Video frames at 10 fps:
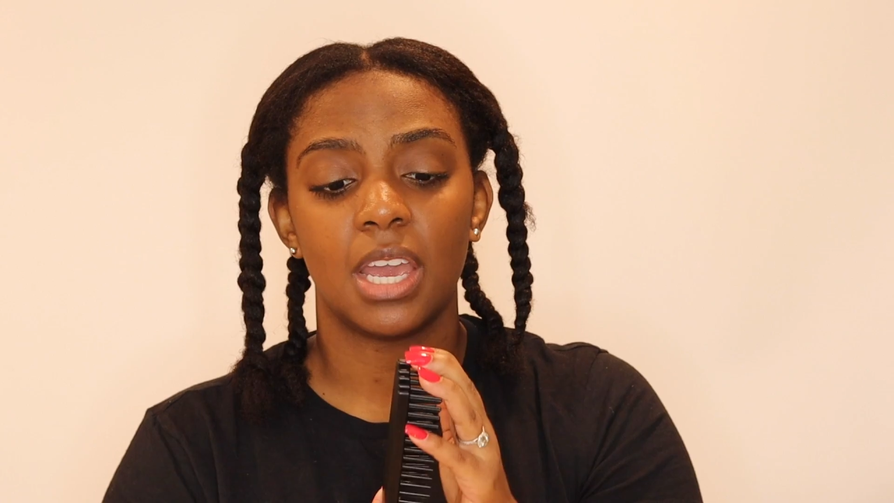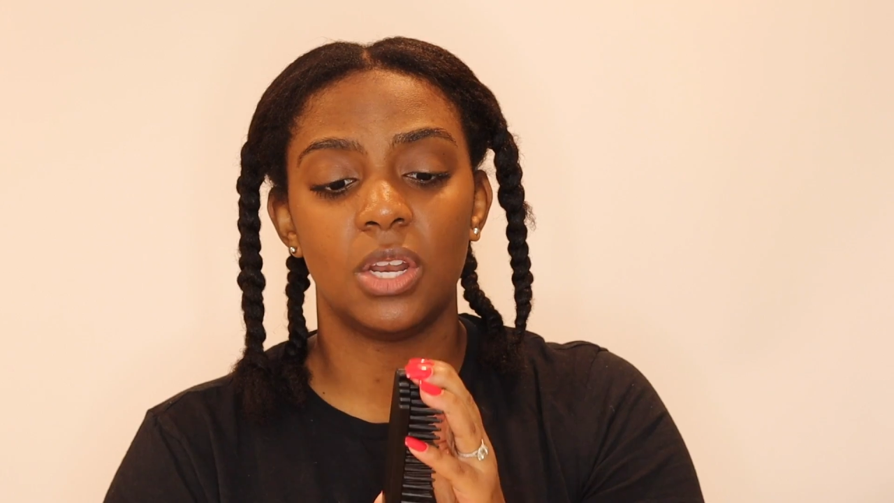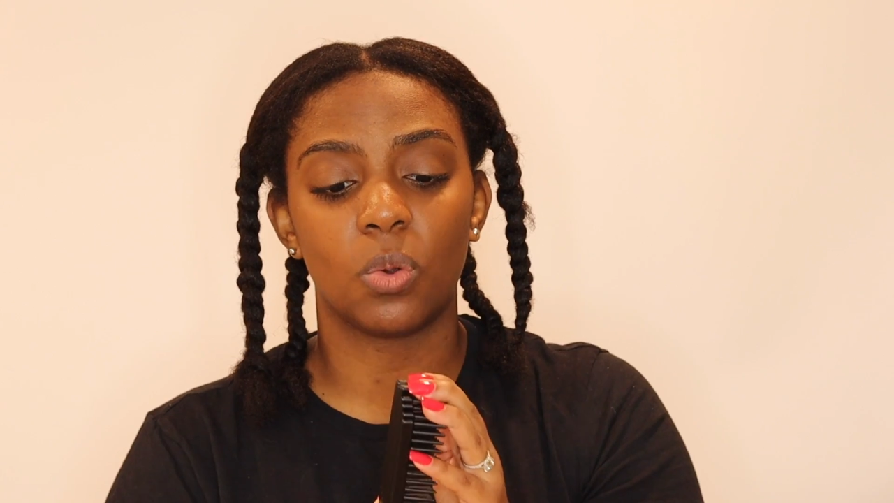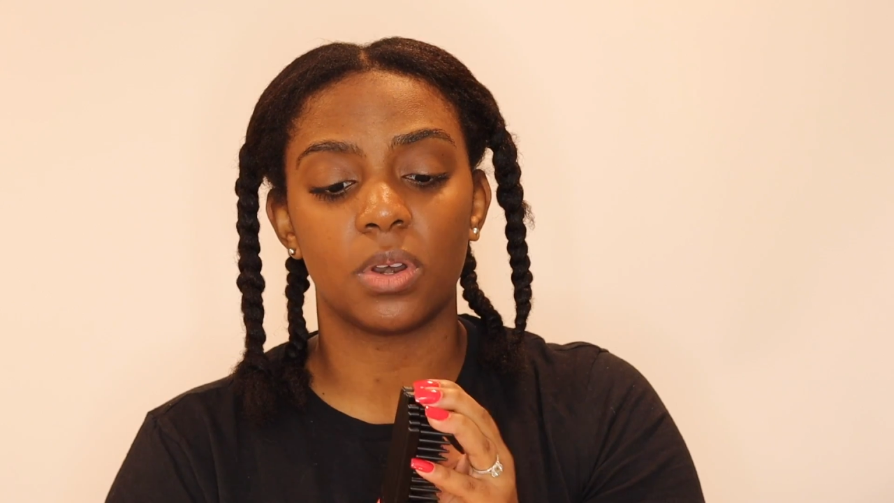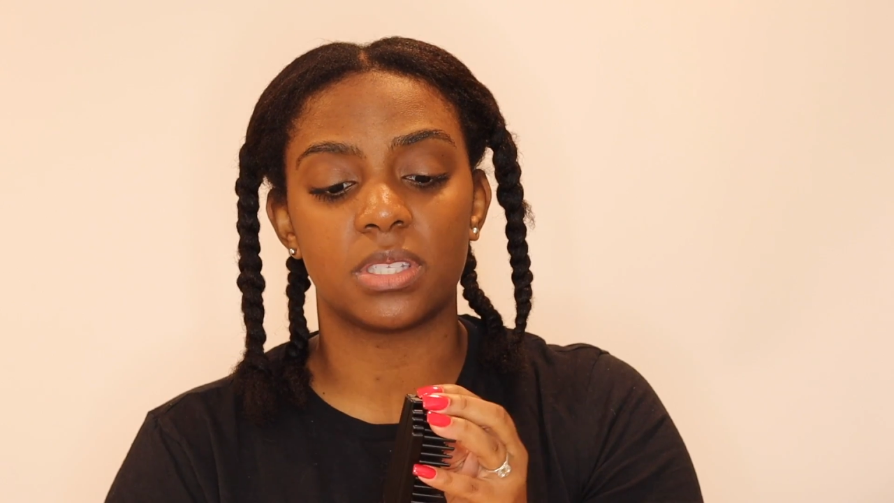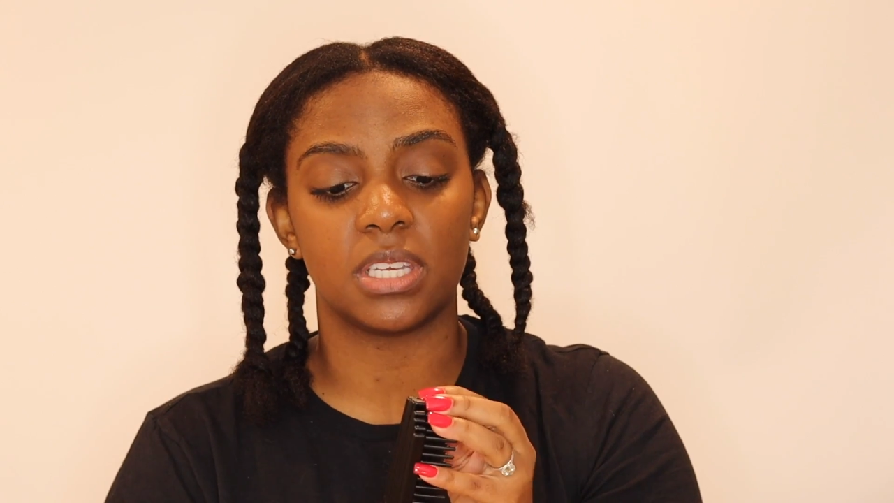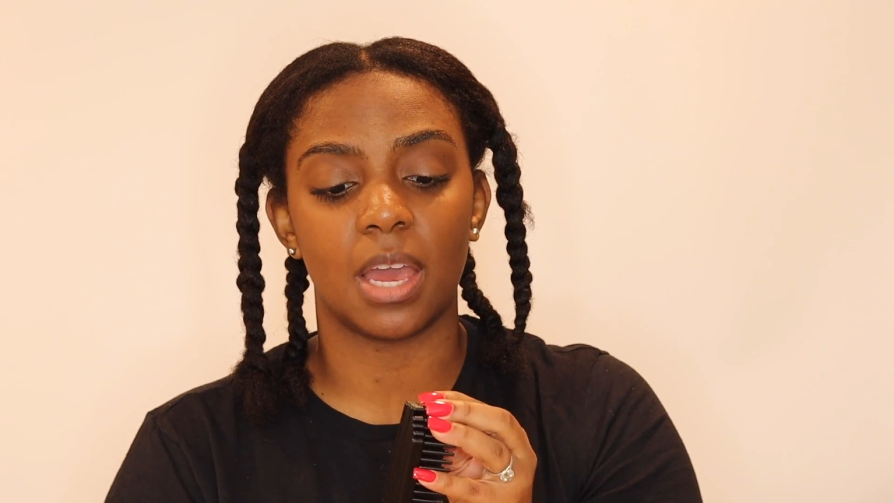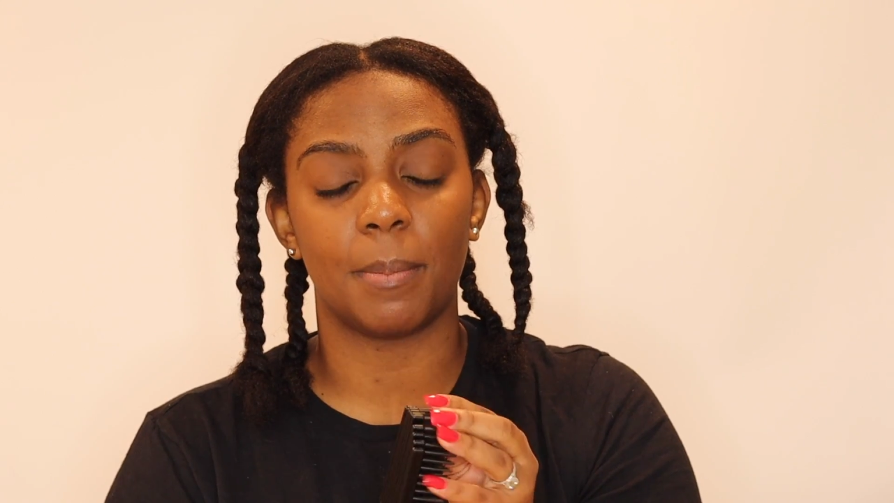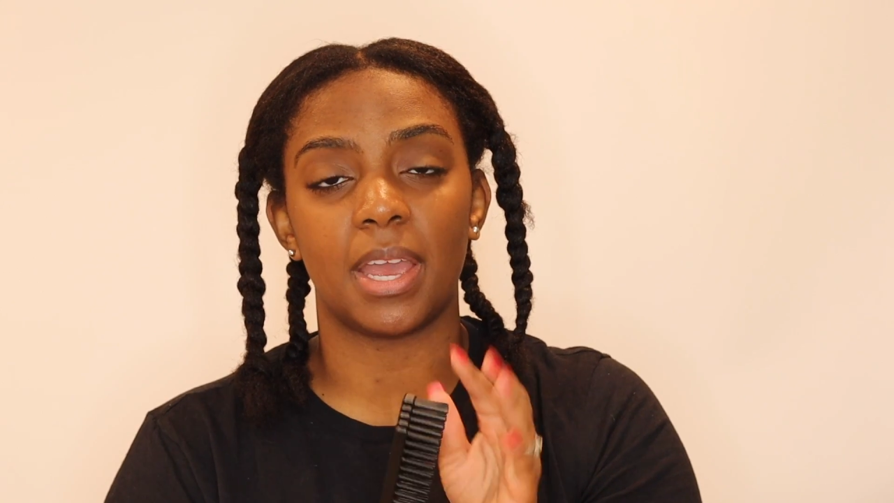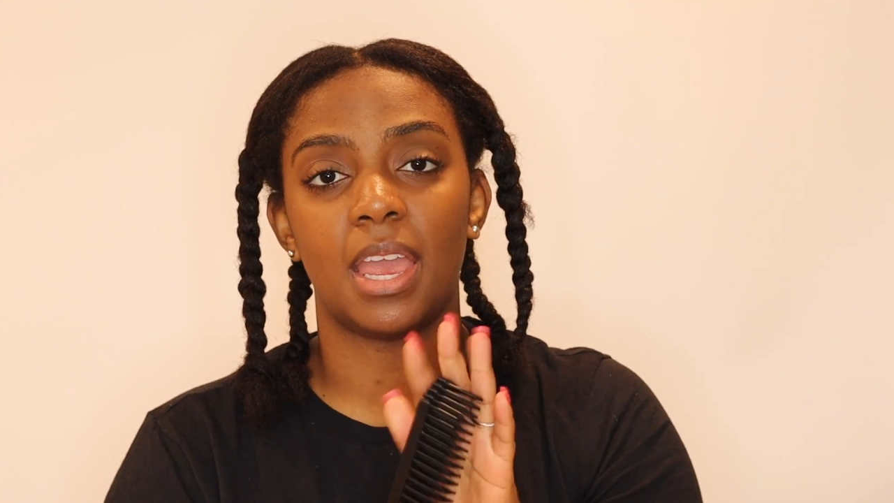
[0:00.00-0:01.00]
in order to
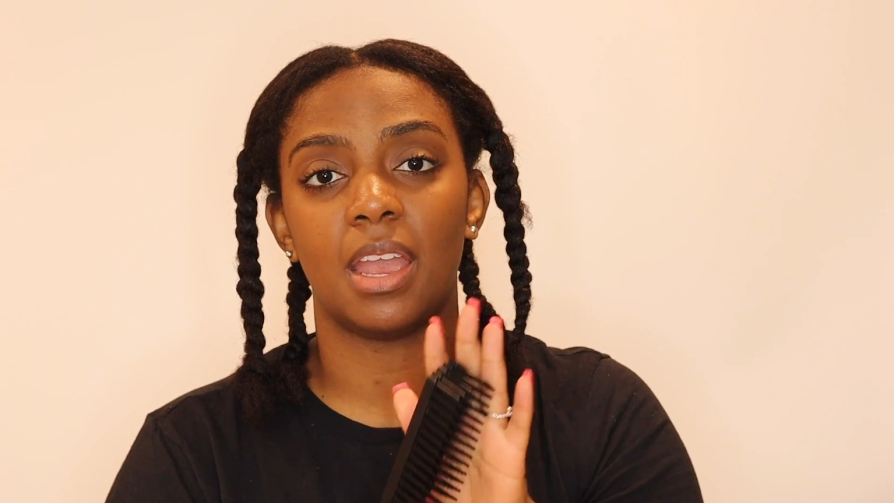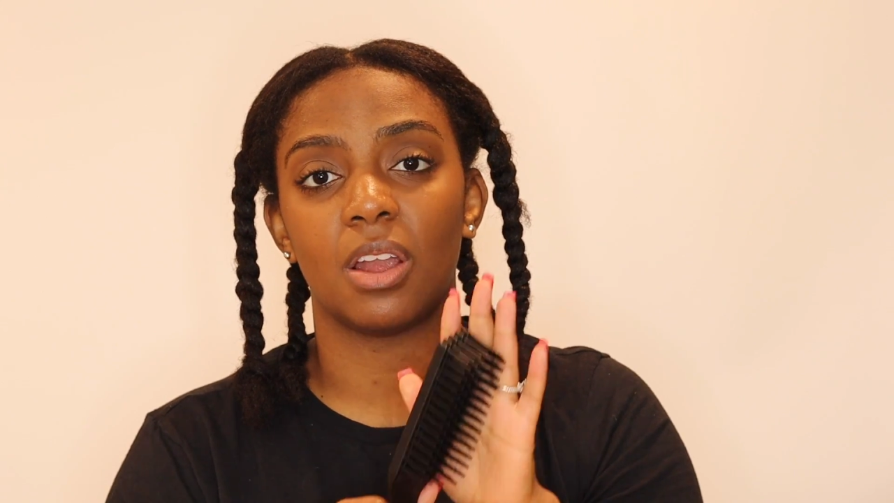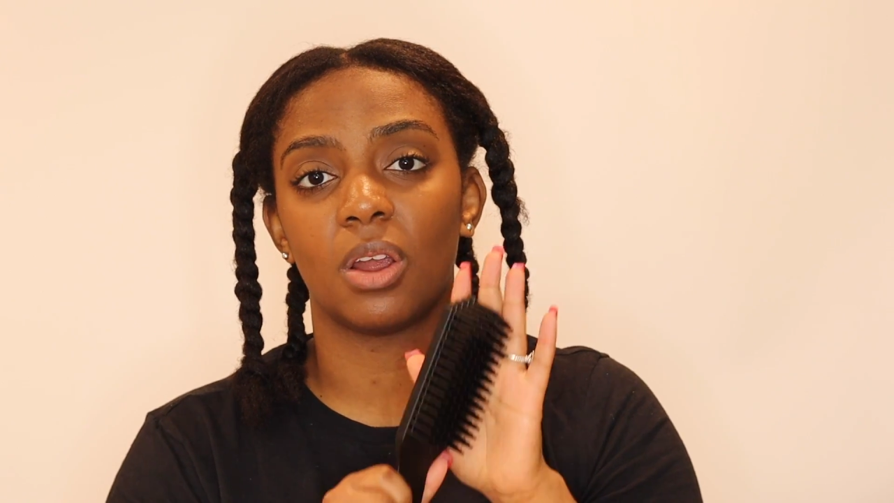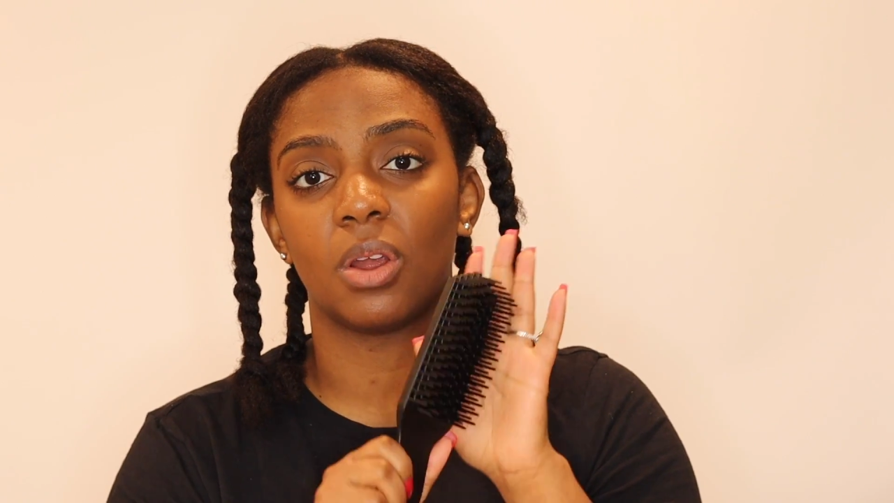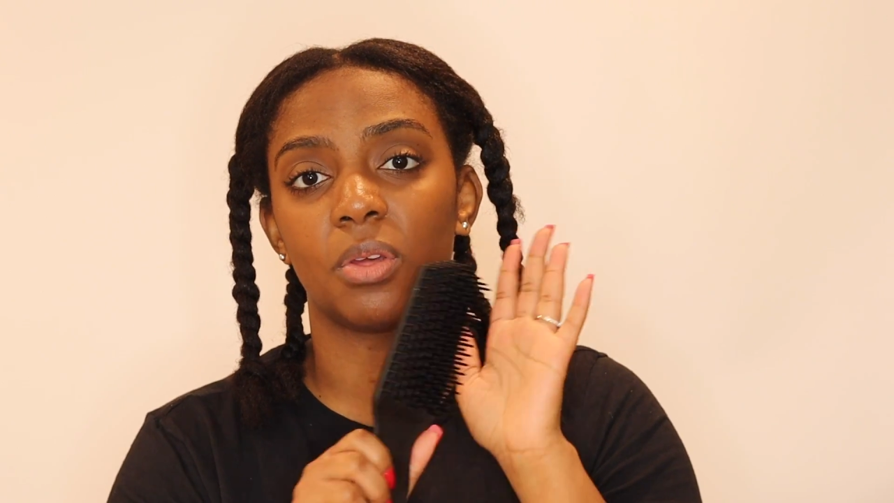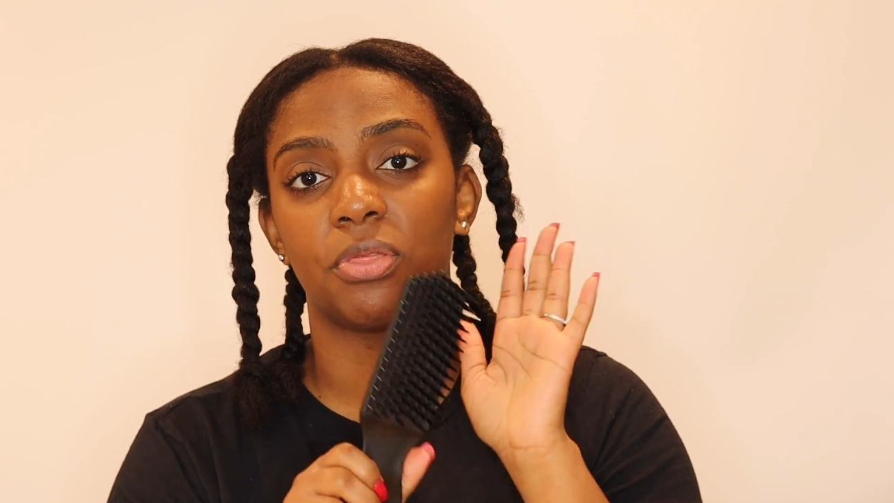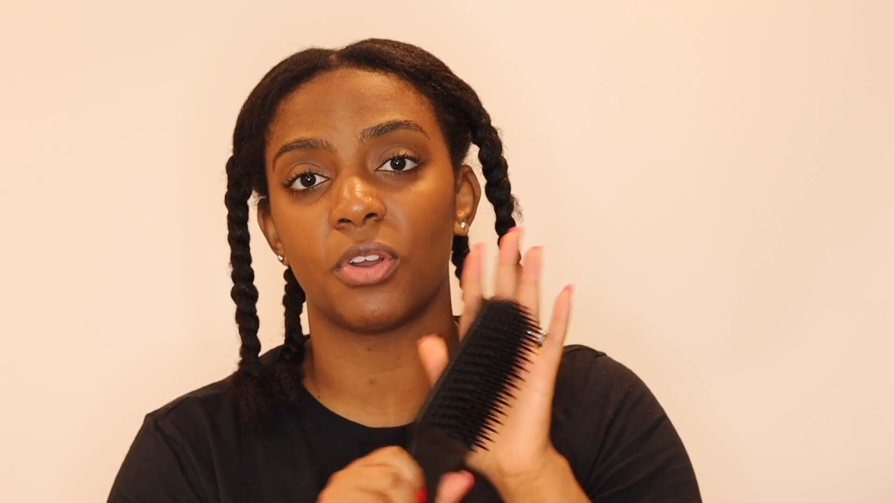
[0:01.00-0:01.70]
get my hair